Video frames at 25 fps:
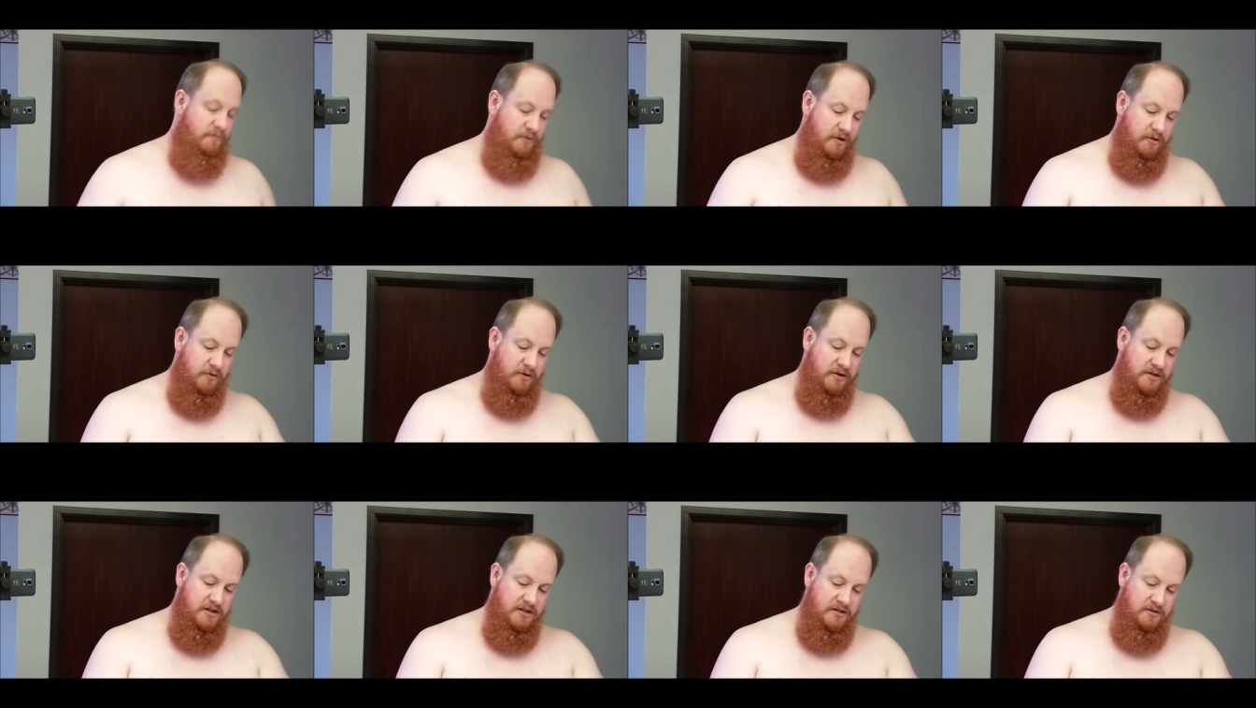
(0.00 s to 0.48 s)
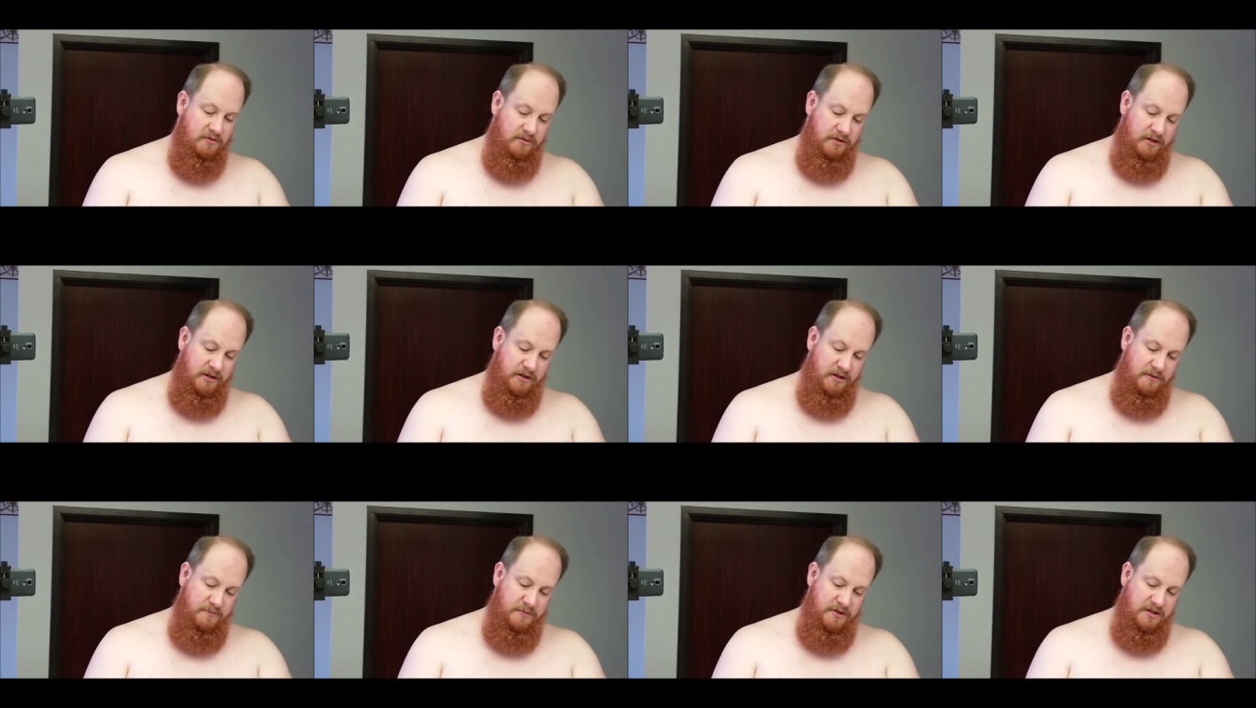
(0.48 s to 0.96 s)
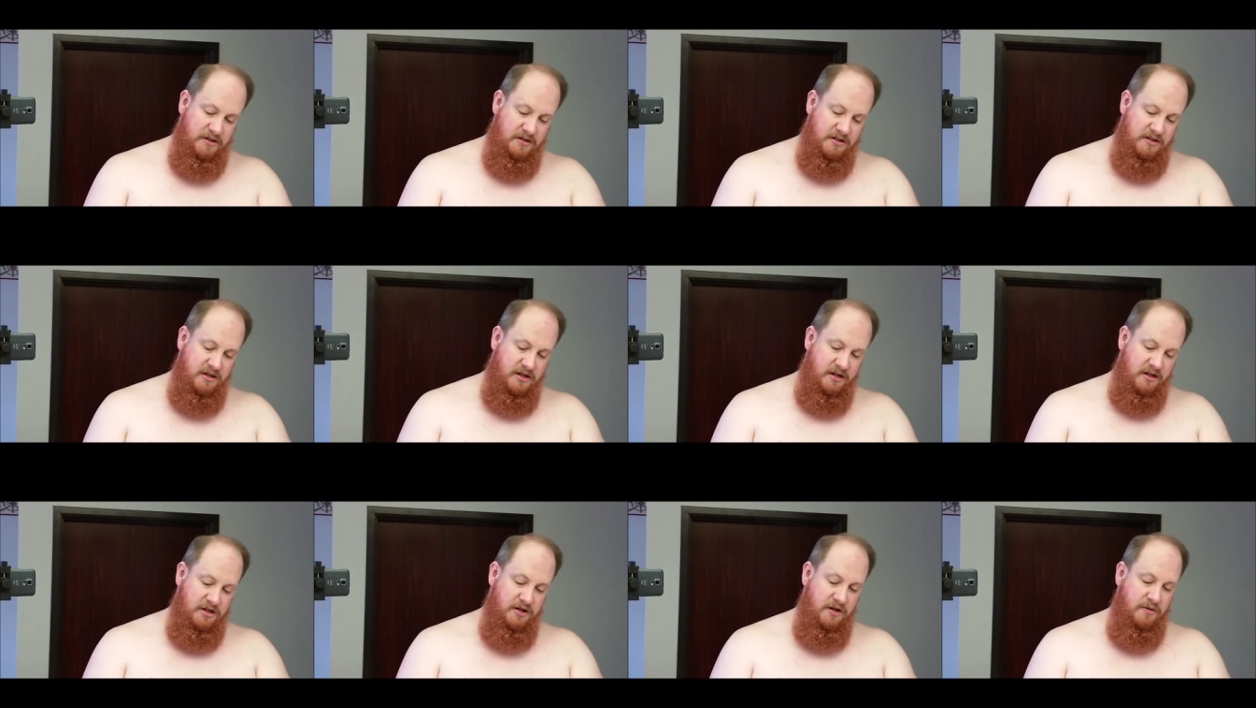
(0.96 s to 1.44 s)
We're going to do a little bit
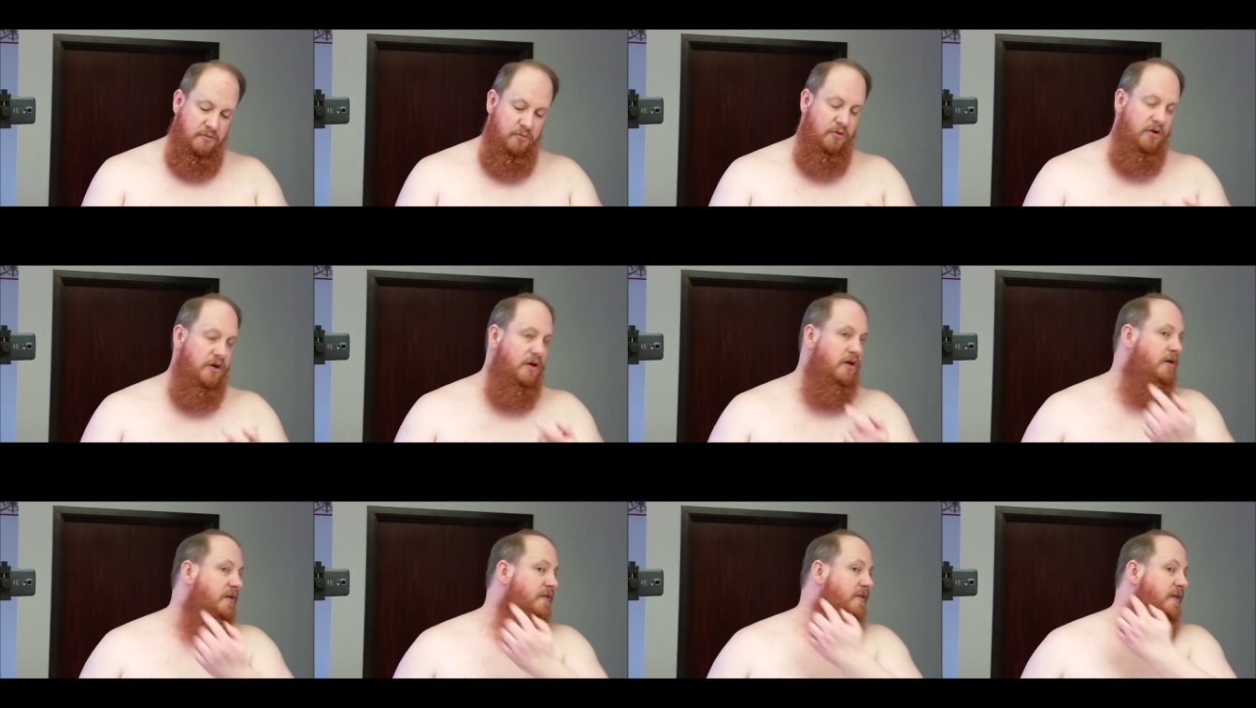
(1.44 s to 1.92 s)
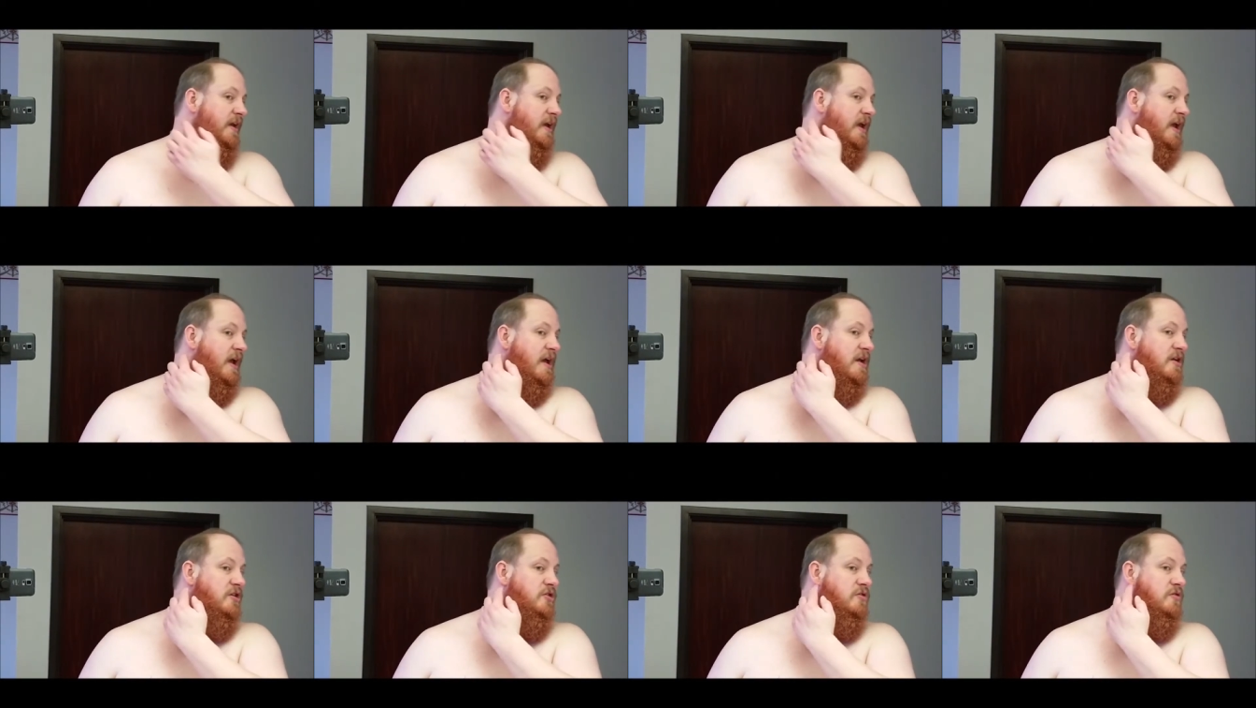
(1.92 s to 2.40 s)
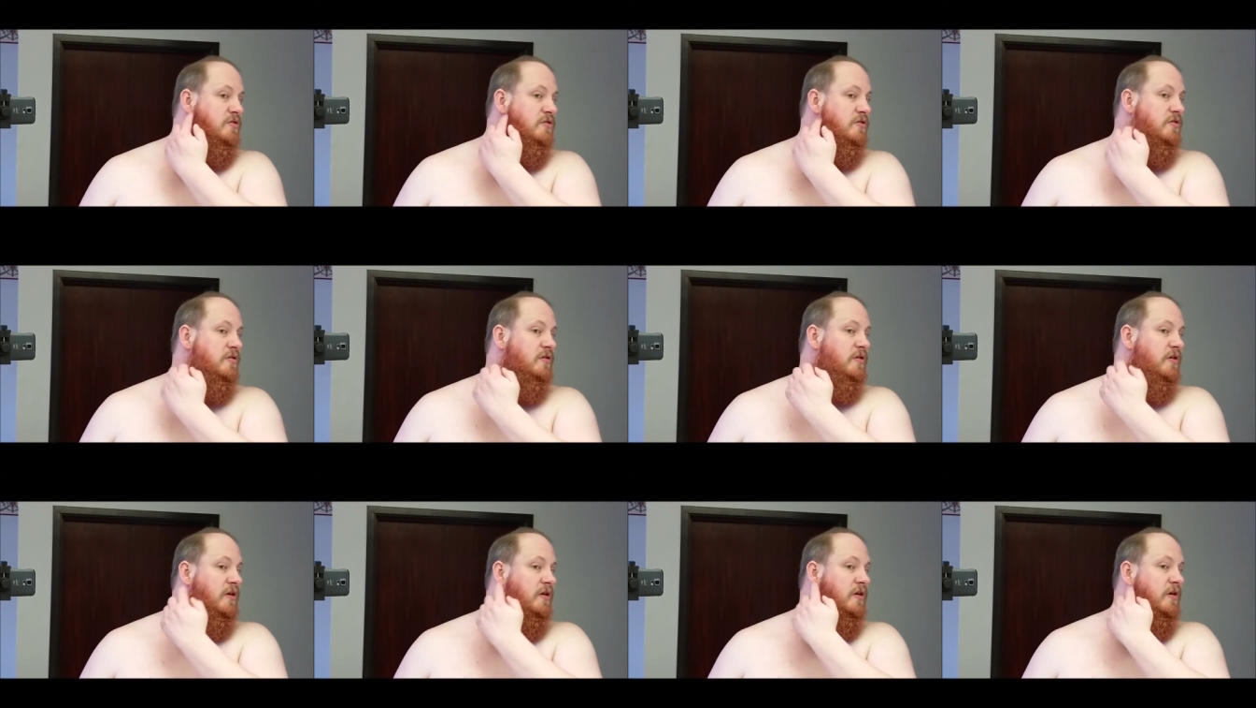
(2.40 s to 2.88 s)
of touch-up work on the
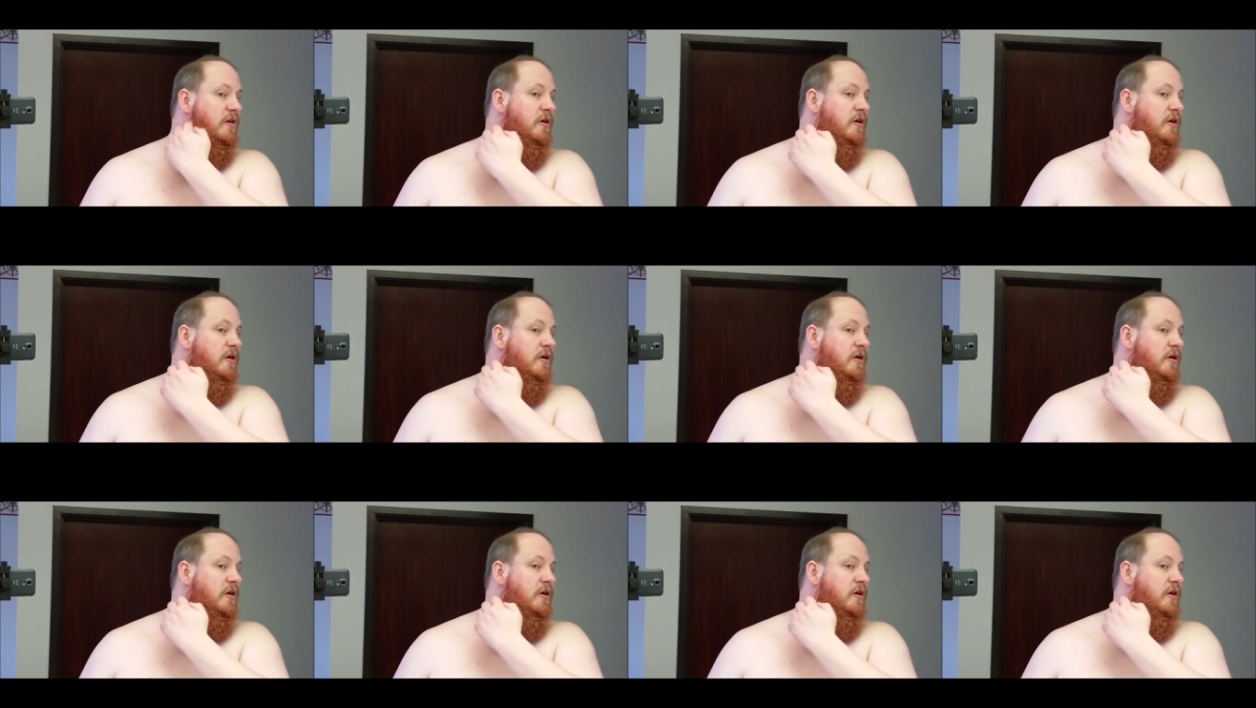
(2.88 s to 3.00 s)
edges,